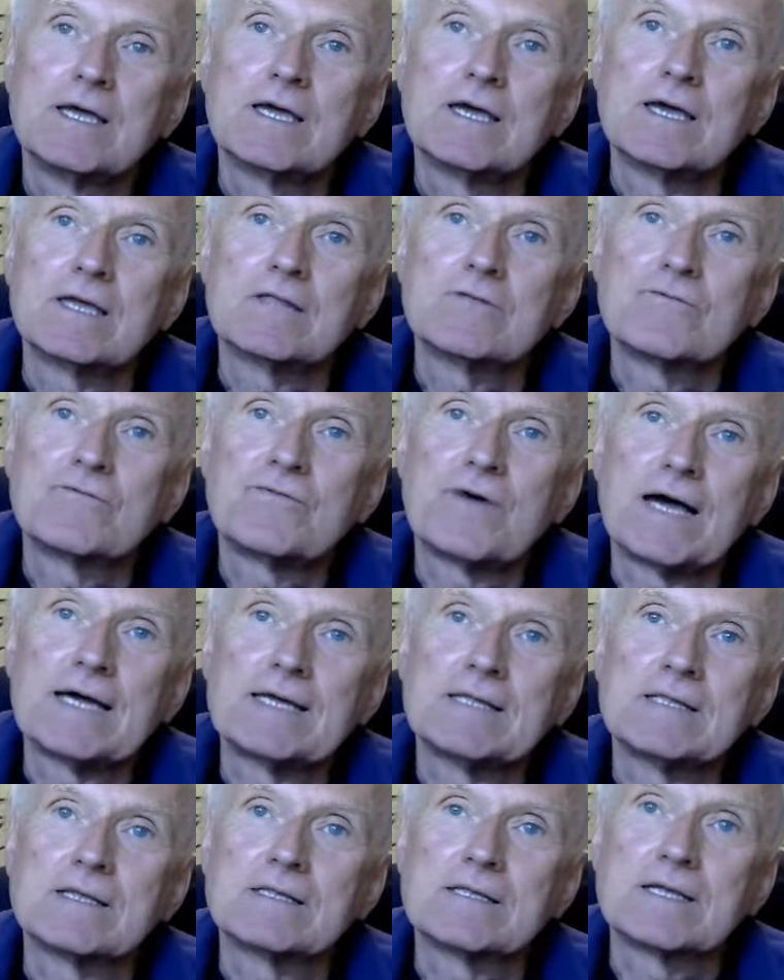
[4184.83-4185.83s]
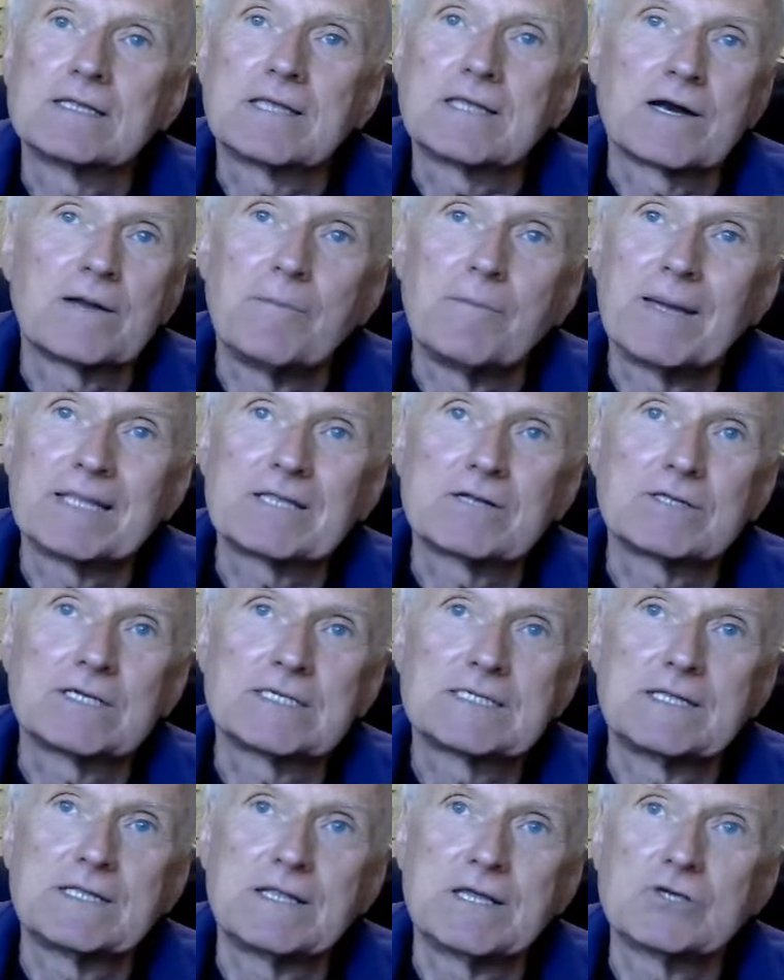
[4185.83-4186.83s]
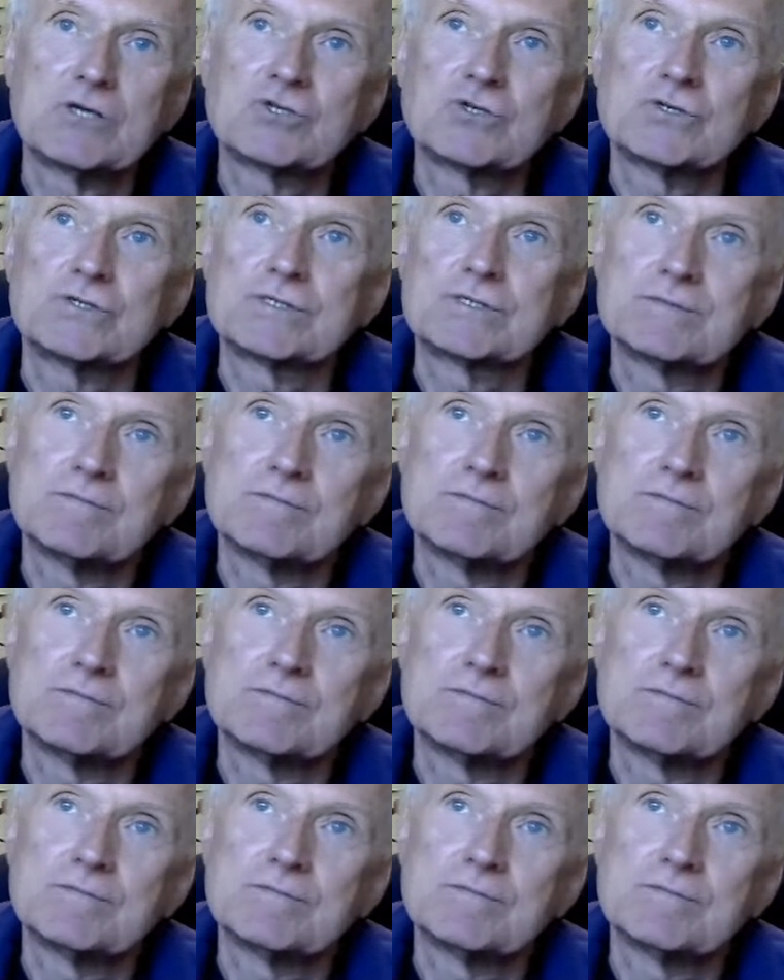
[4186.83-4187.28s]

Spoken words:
and find that there are better destinations.